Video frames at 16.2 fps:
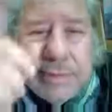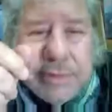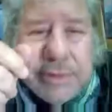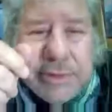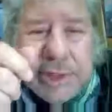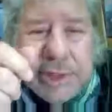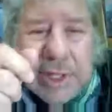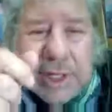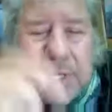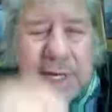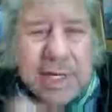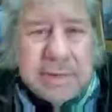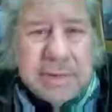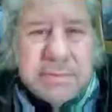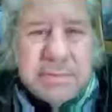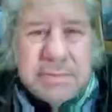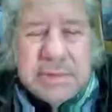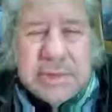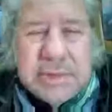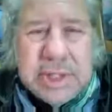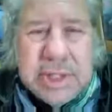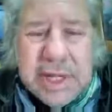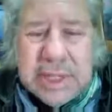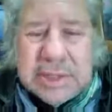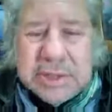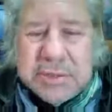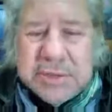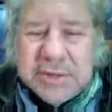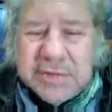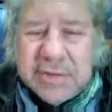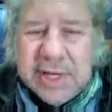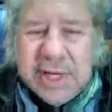Check out the
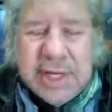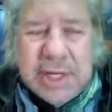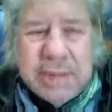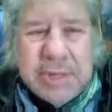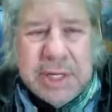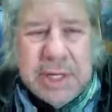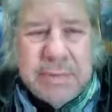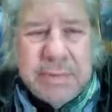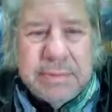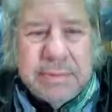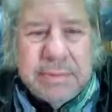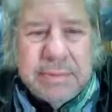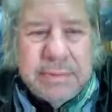announcements for Canopy.